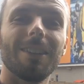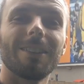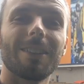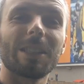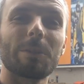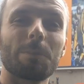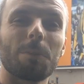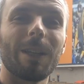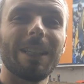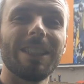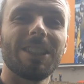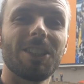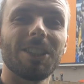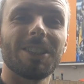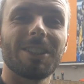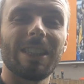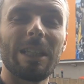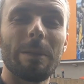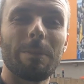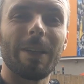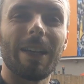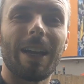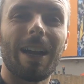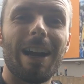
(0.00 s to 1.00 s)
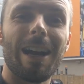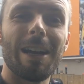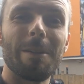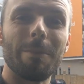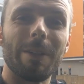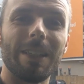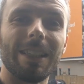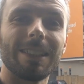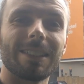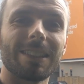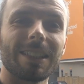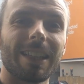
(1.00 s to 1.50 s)
This place you see behind
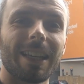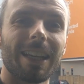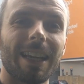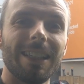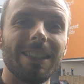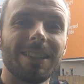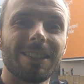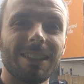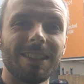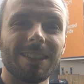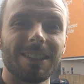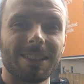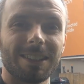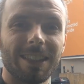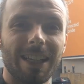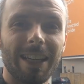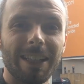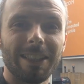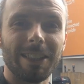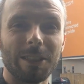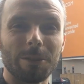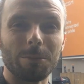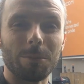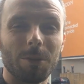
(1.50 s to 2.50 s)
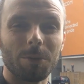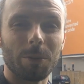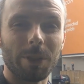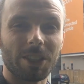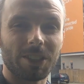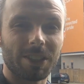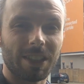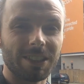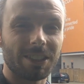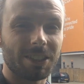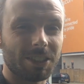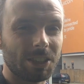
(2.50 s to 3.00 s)
me is the Casey Stadium,
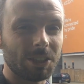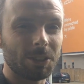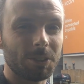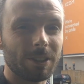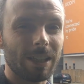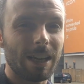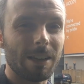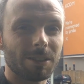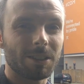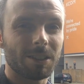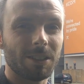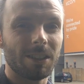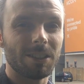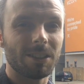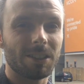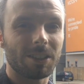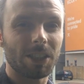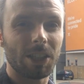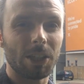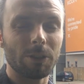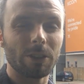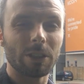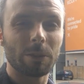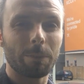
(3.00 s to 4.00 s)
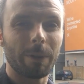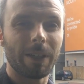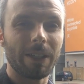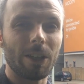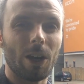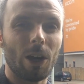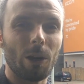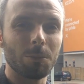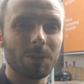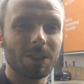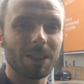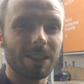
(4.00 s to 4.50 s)
which since 2002 has
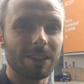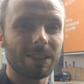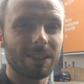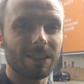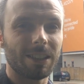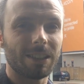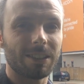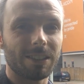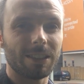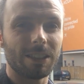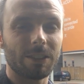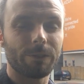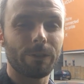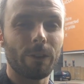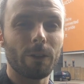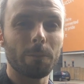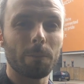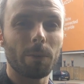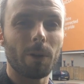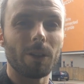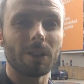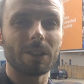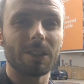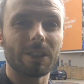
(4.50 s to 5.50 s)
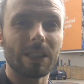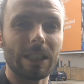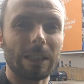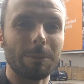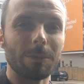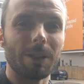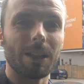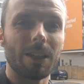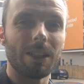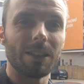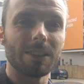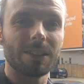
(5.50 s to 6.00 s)
been home to the city's football
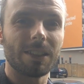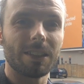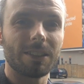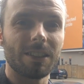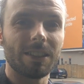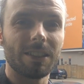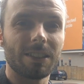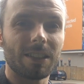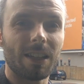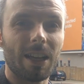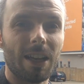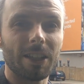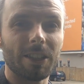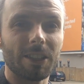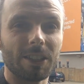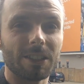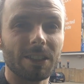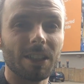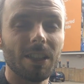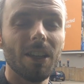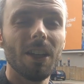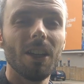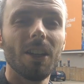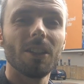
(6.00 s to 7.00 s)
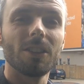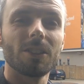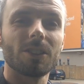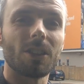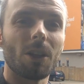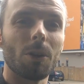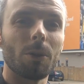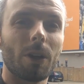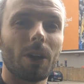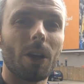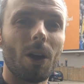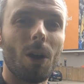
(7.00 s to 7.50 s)
team, the Hull City Tigers,
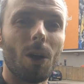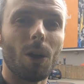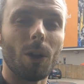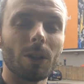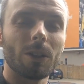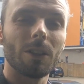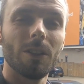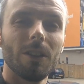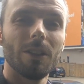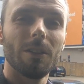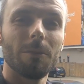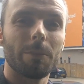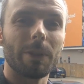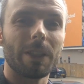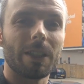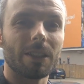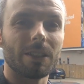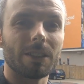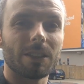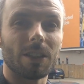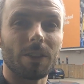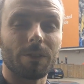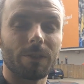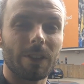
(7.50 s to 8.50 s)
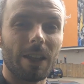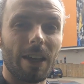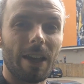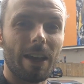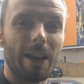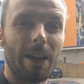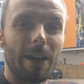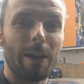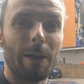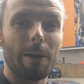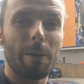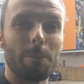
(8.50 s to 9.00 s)
so called because of
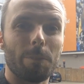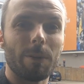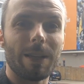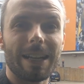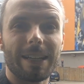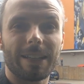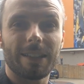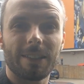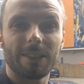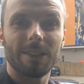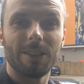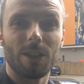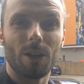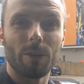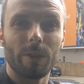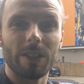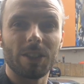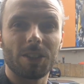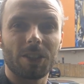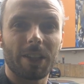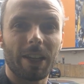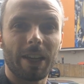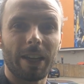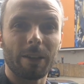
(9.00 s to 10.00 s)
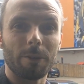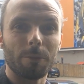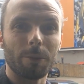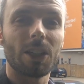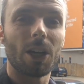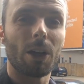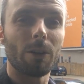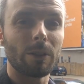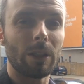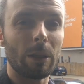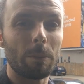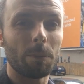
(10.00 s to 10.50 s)
their black and orange kit,
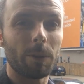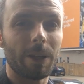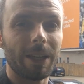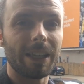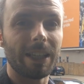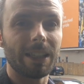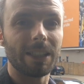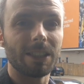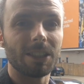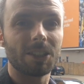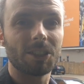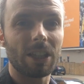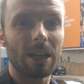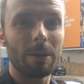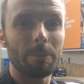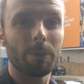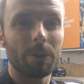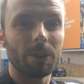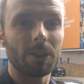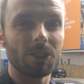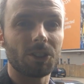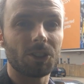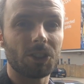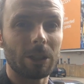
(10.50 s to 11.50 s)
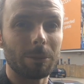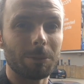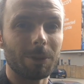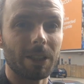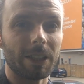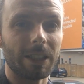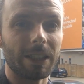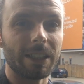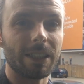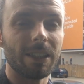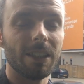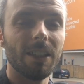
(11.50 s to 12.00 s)
currently playing in the Championship
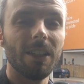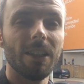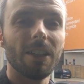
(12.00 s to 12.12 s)
League.